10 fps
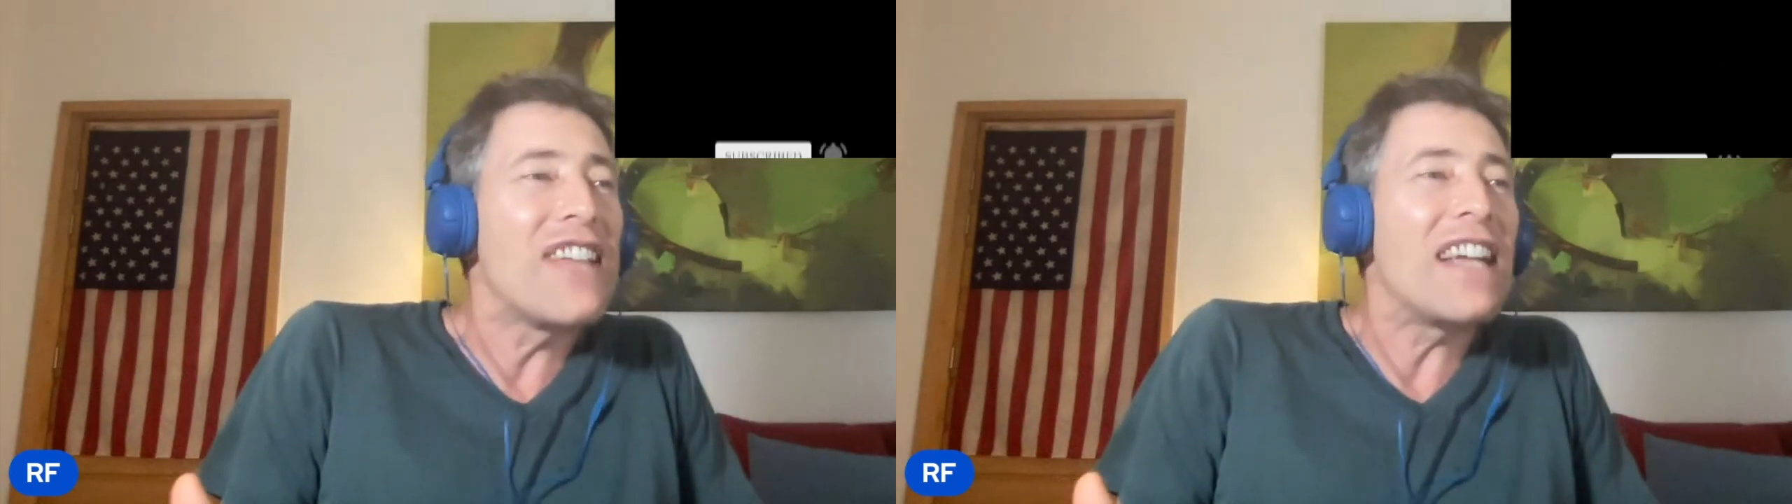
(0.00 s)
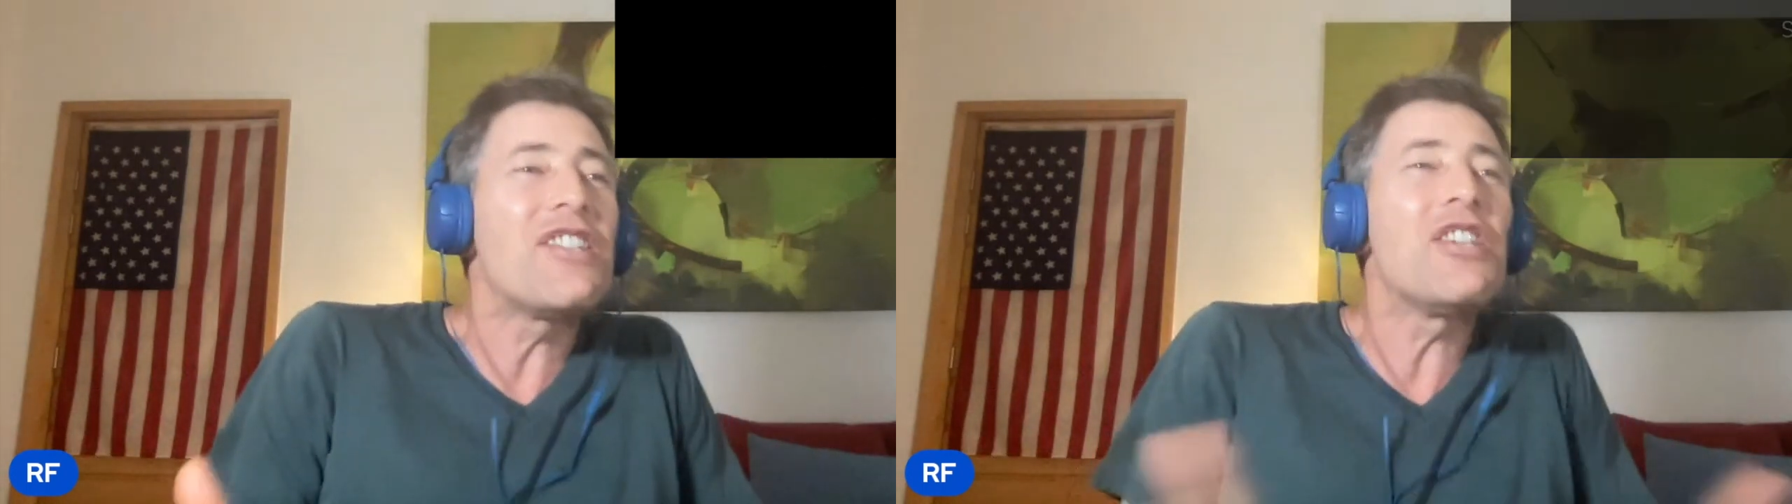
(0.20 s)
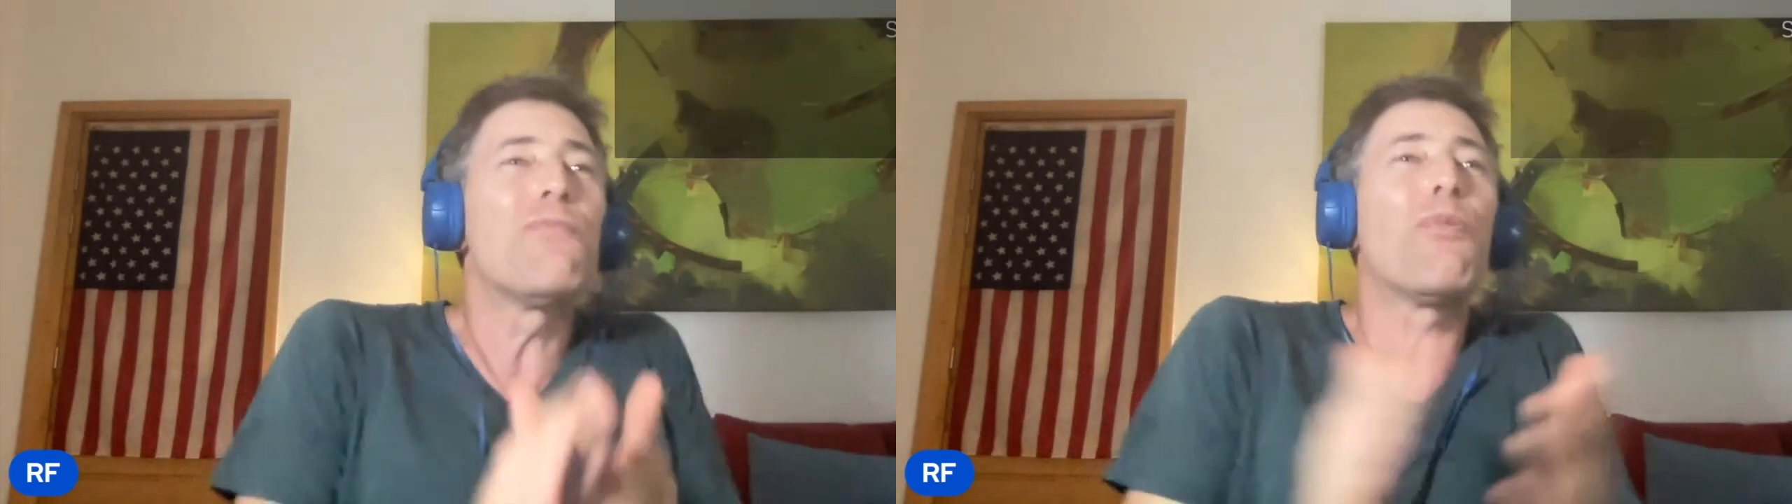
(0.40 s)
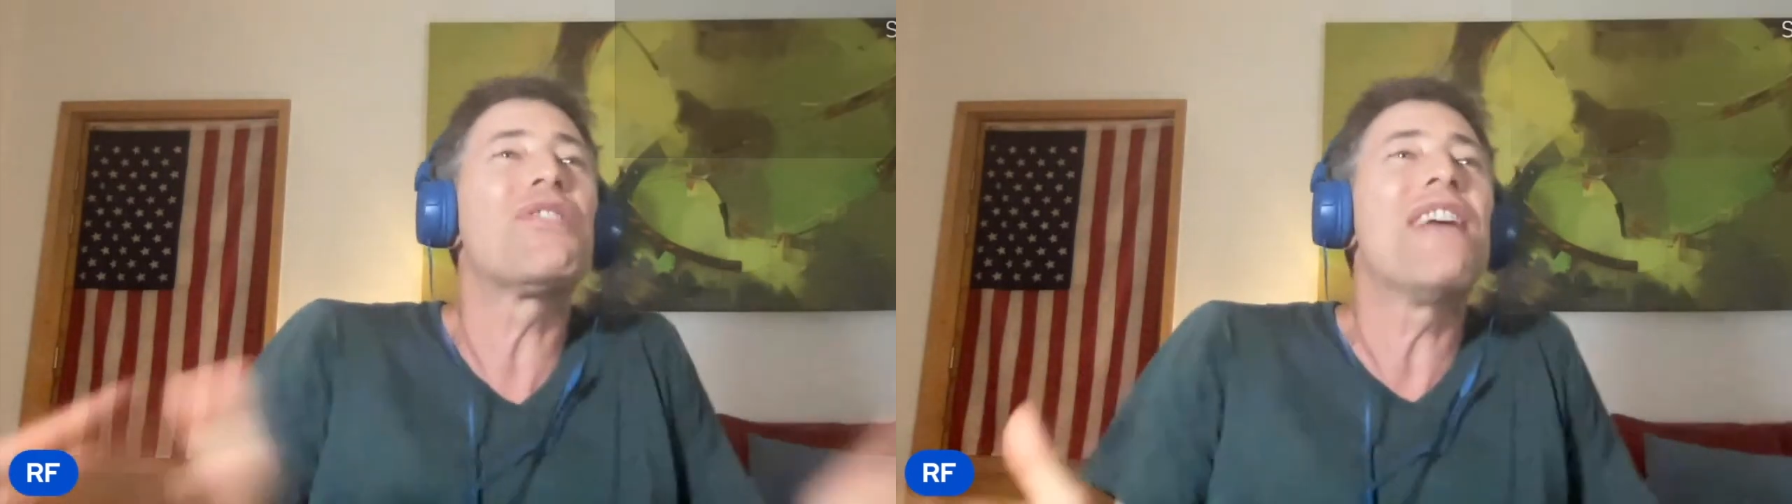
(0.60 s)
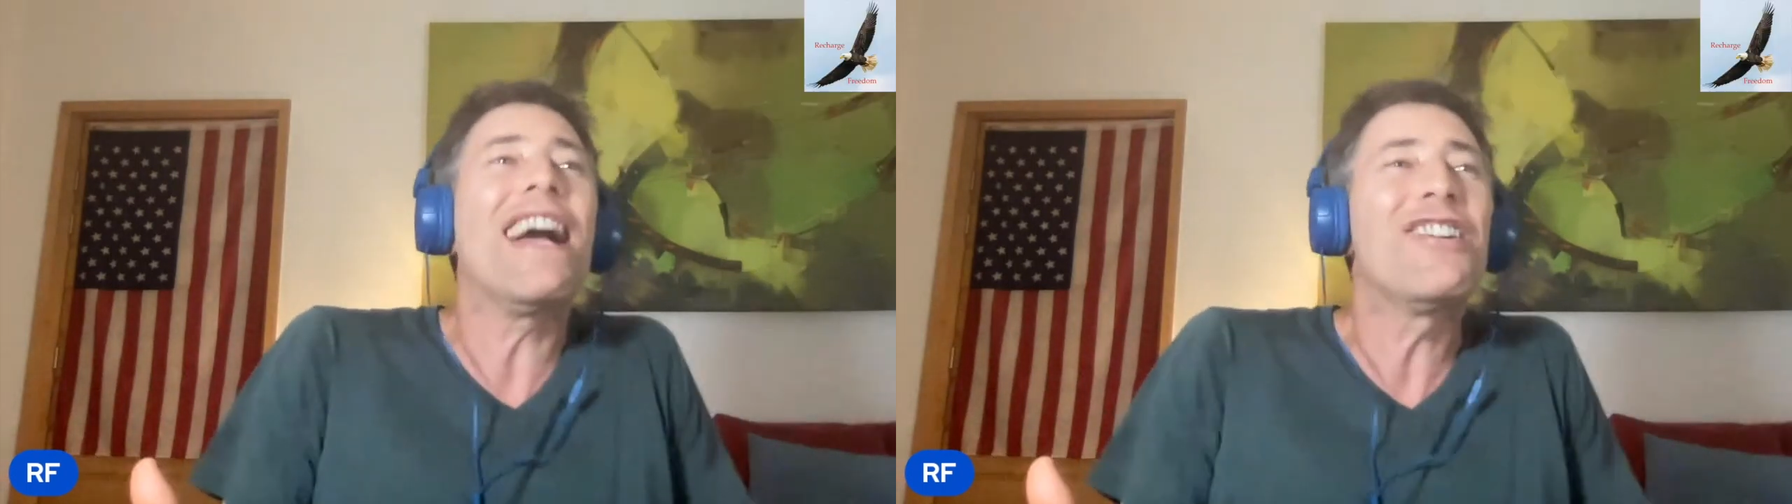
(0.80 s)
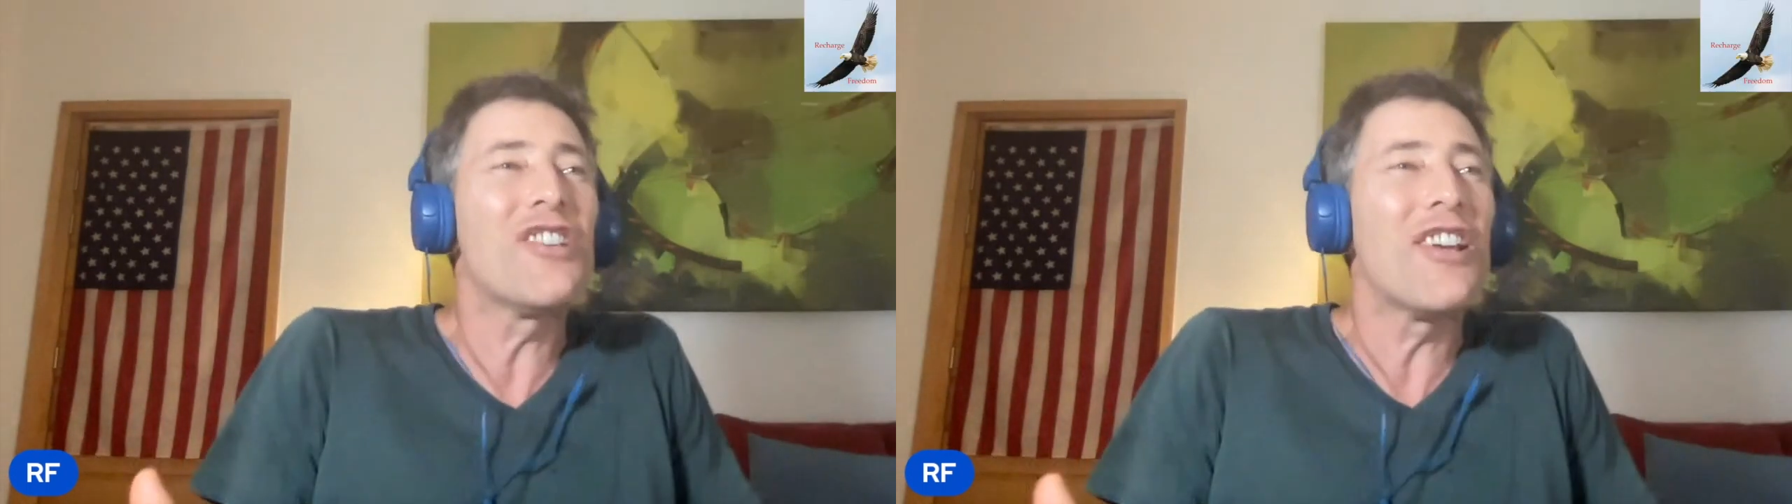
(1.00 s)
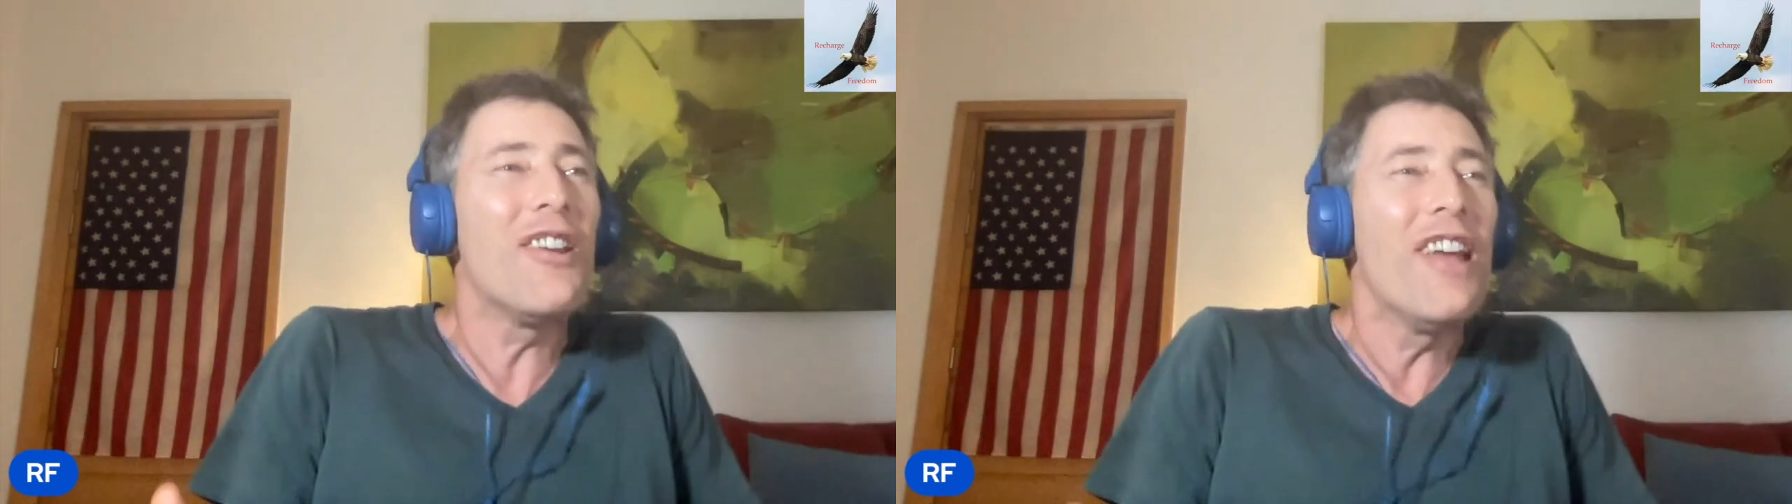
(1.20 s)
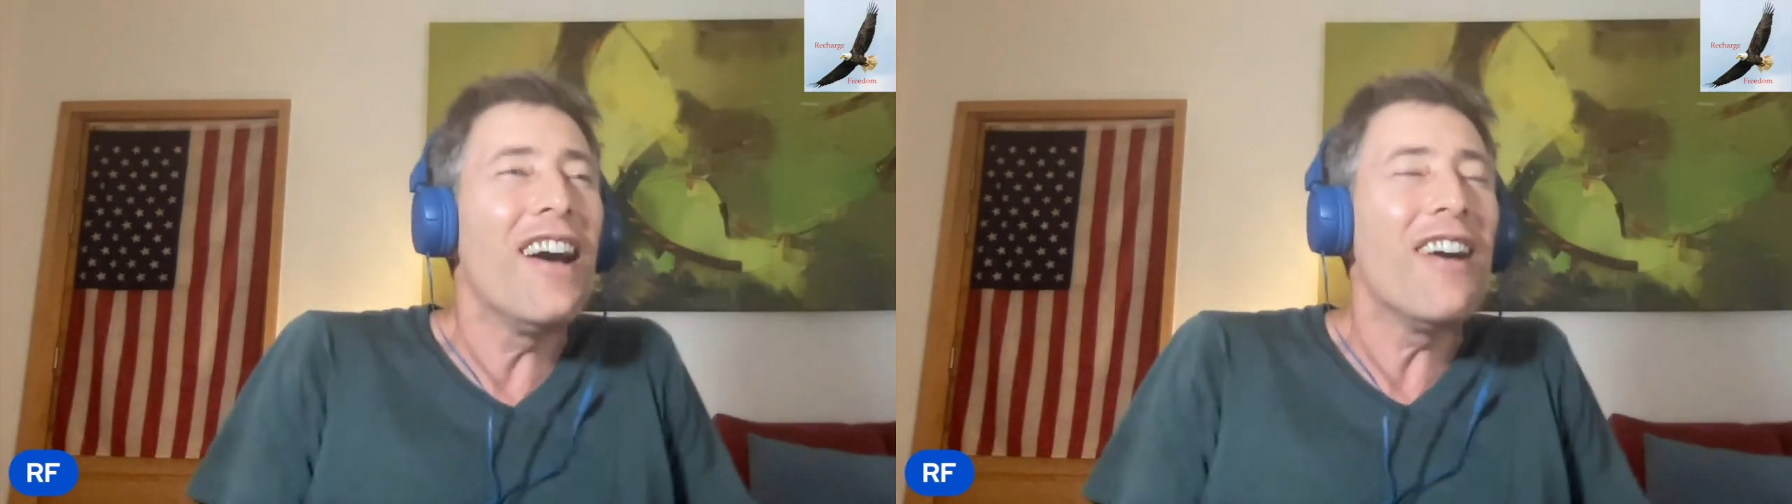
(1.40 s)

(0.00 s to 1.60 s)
That's his protection.